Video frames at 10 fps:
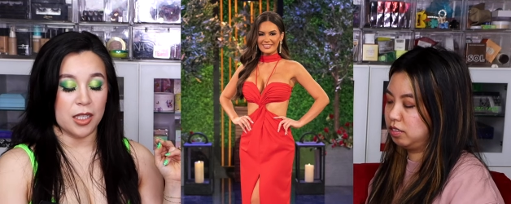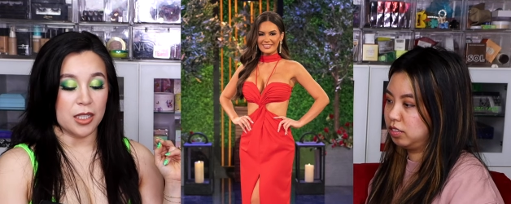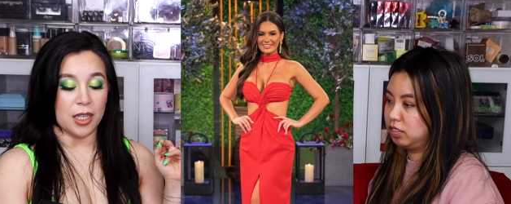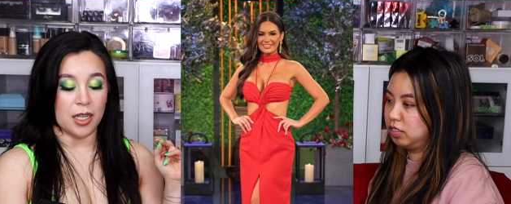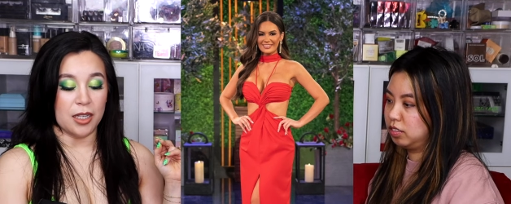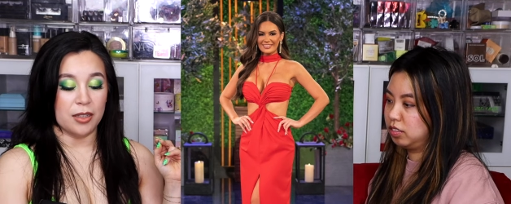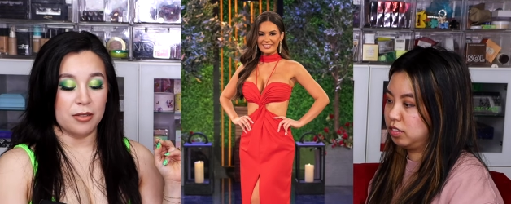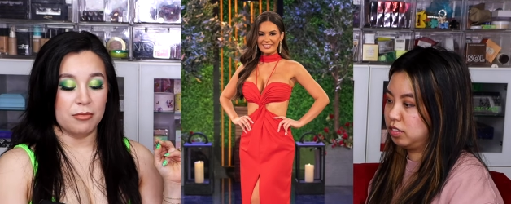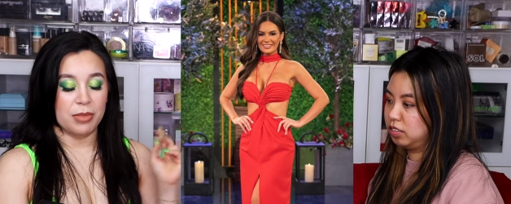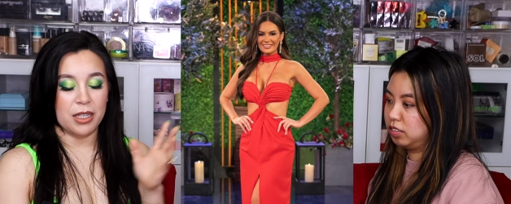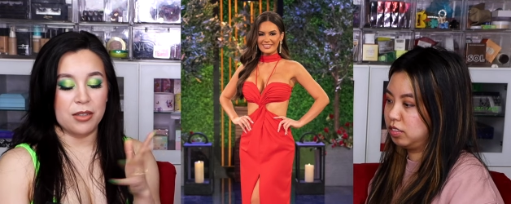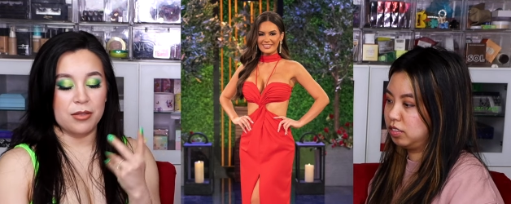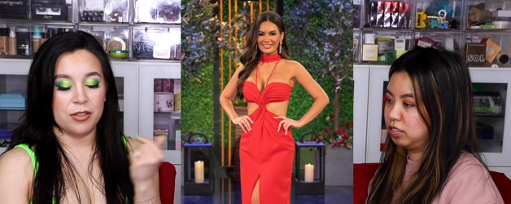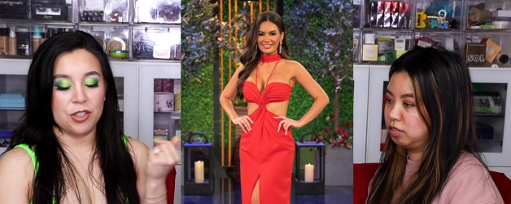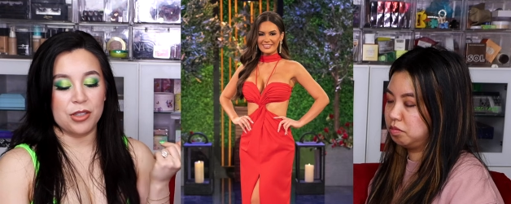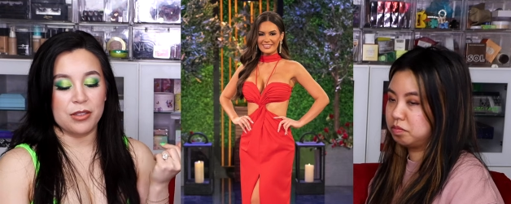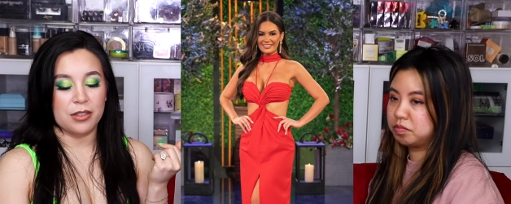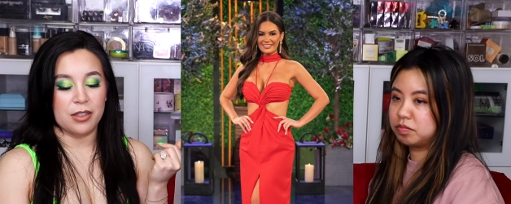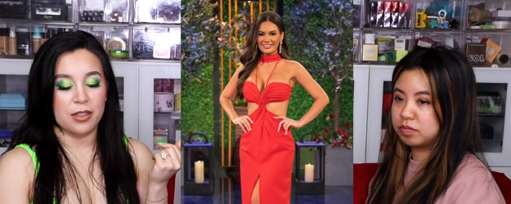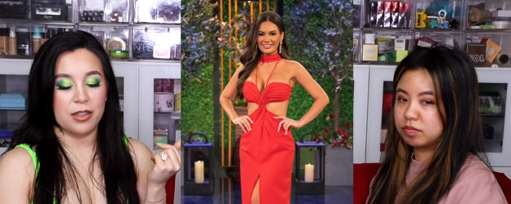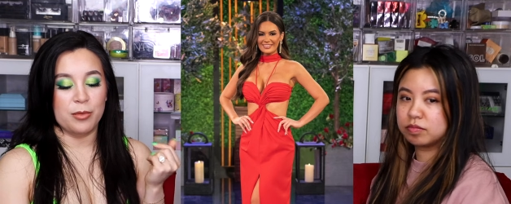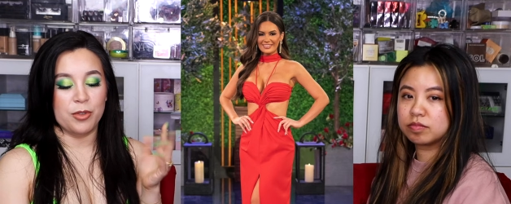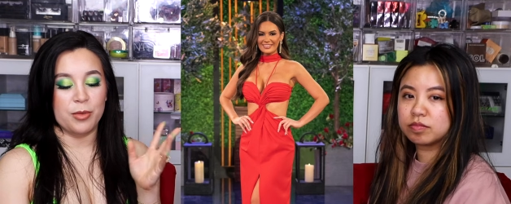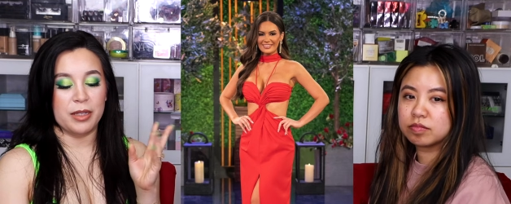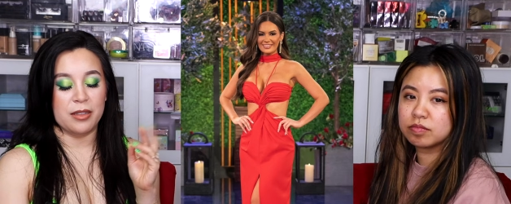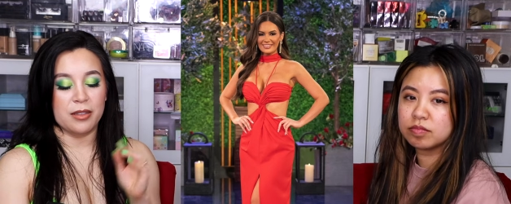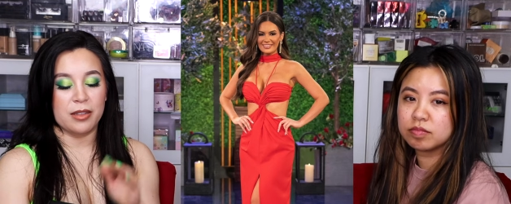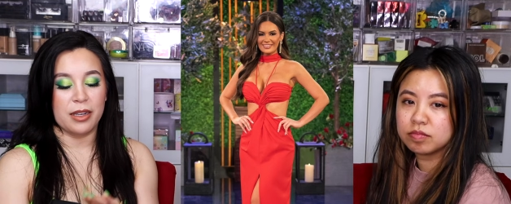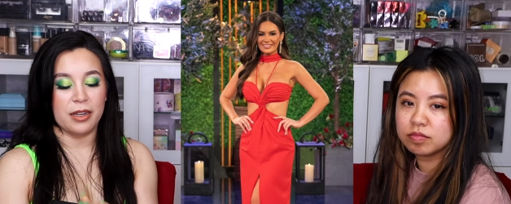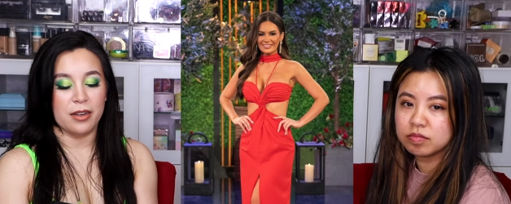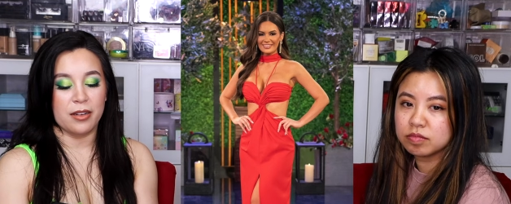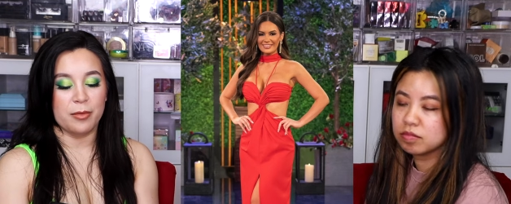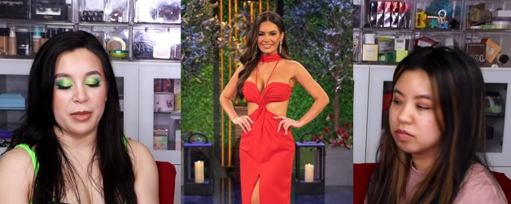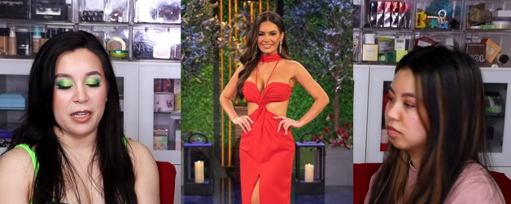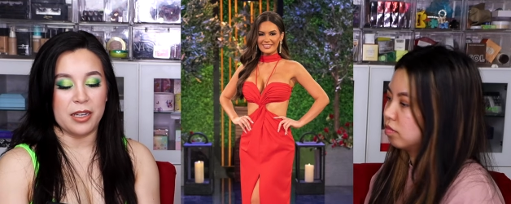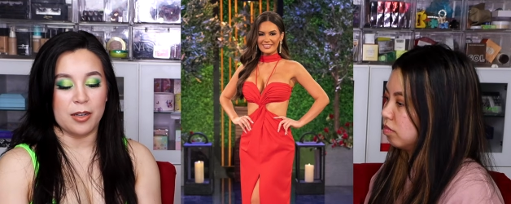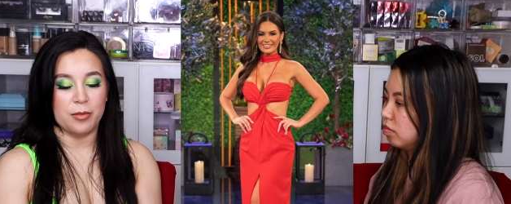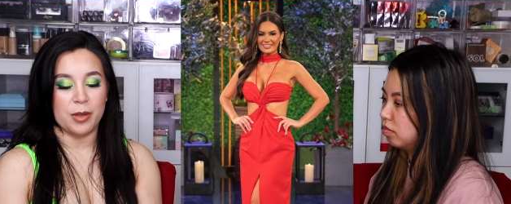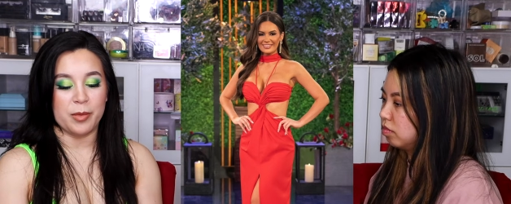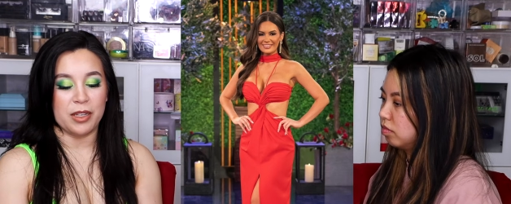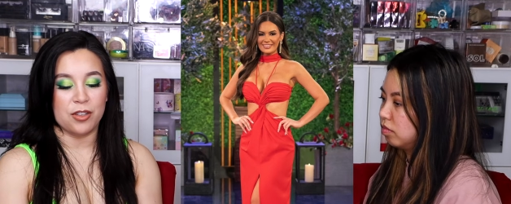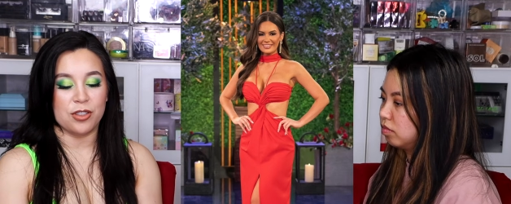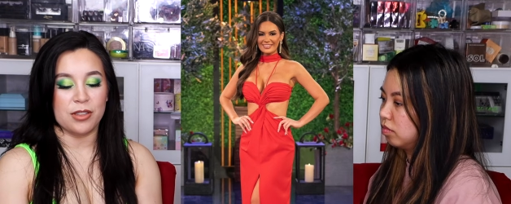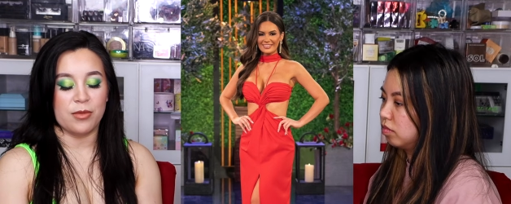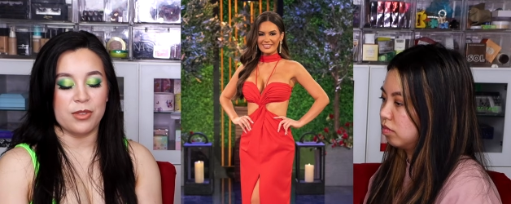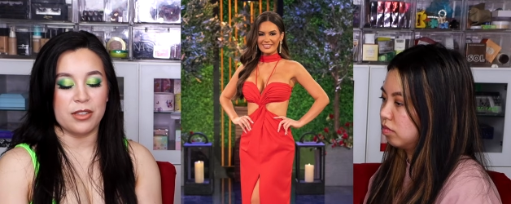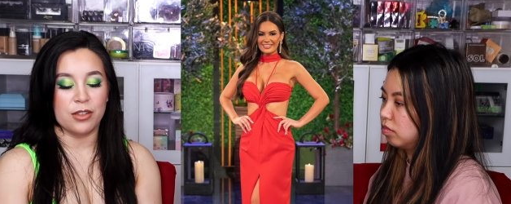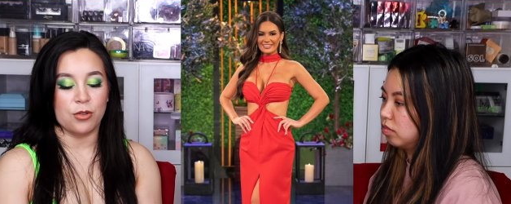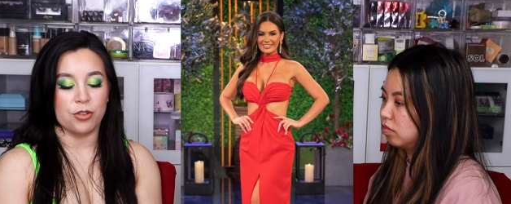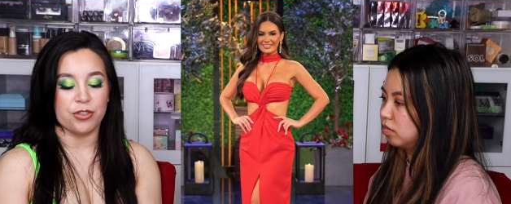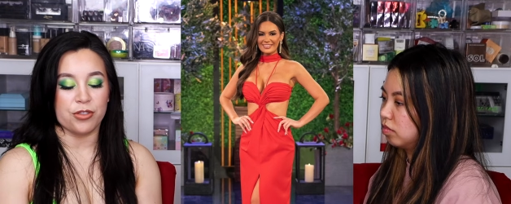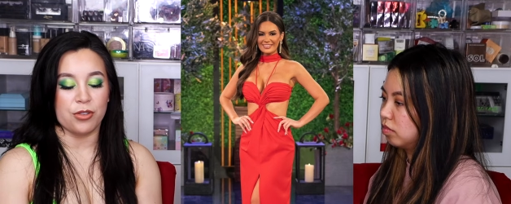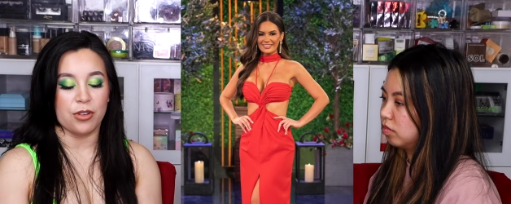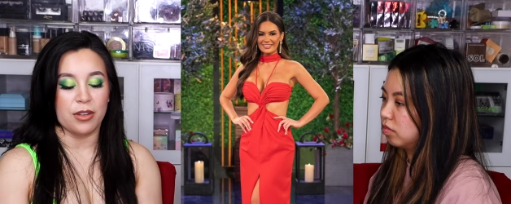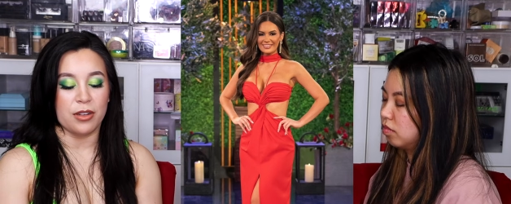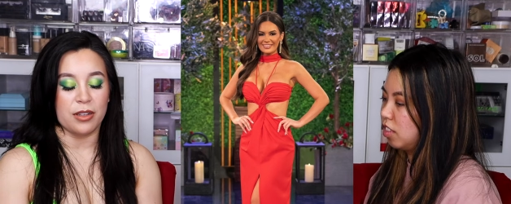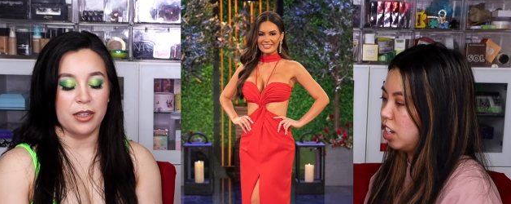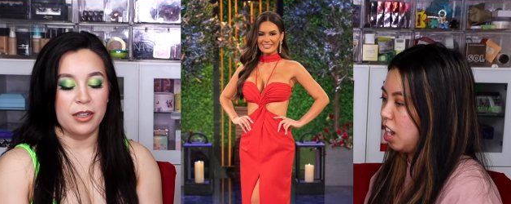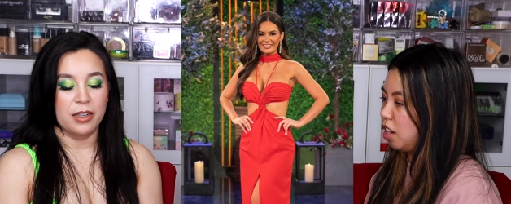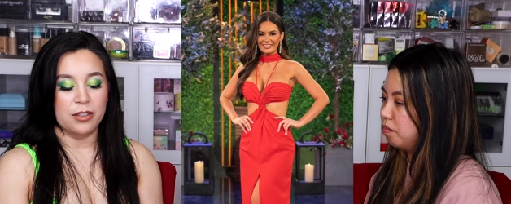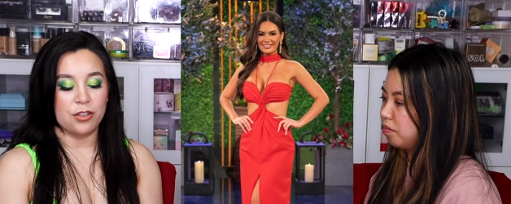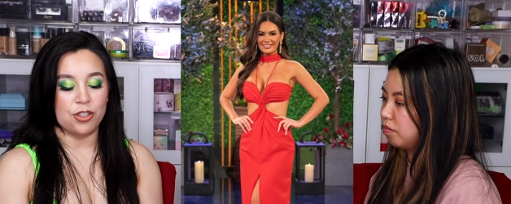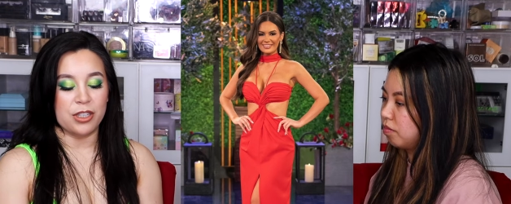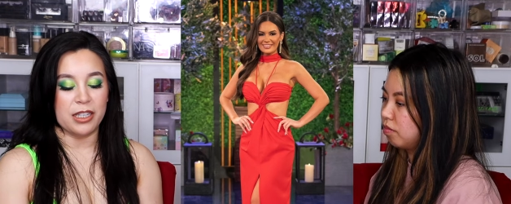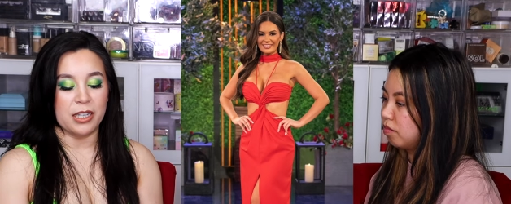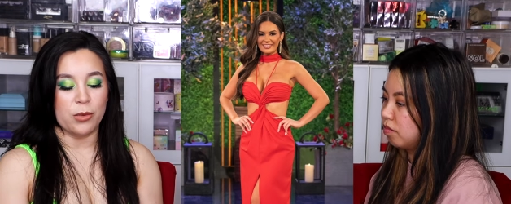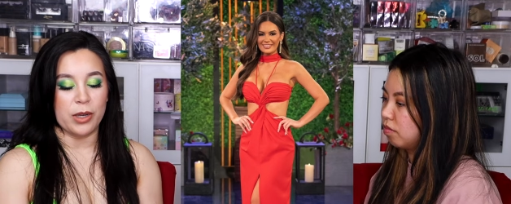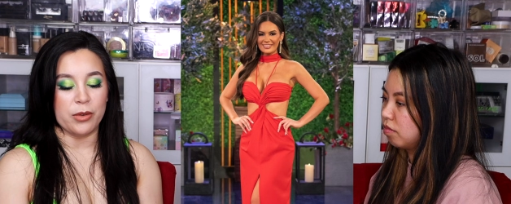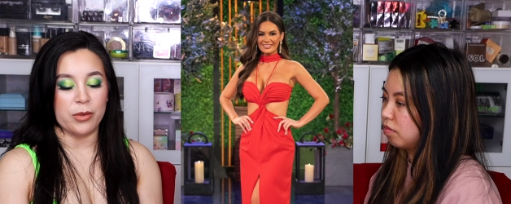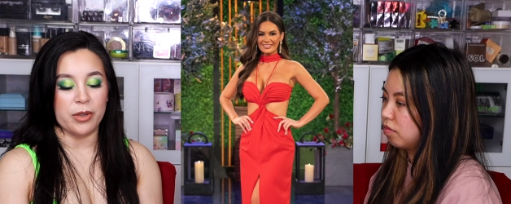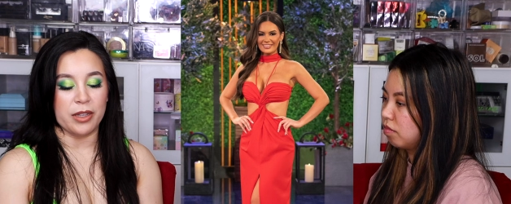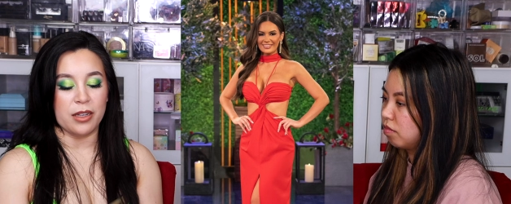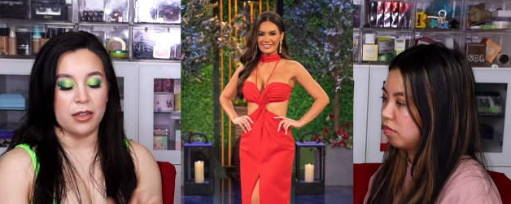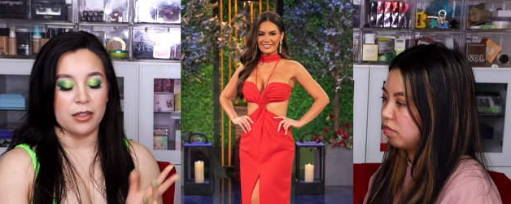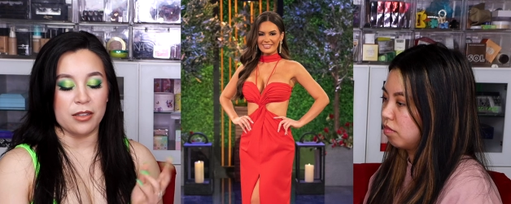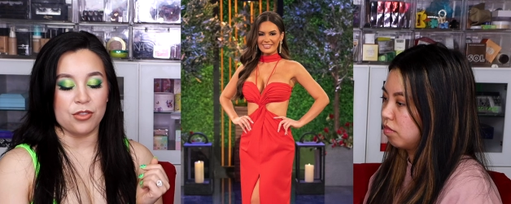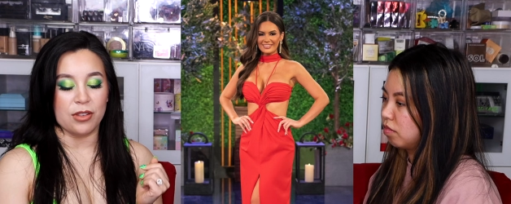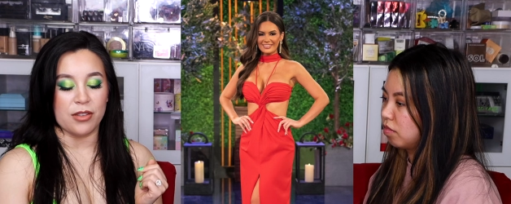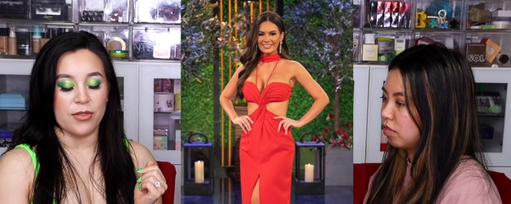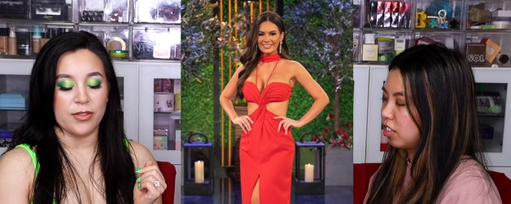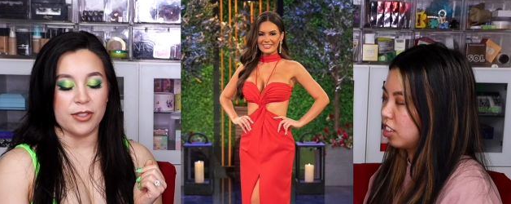Speaker 1: Yeah. But she looks good. The boobies, the hair, the makeup. I mean, she's obviously a gorgeous girl. Yeah. So she can get away with wearing the ugliest dress I've ever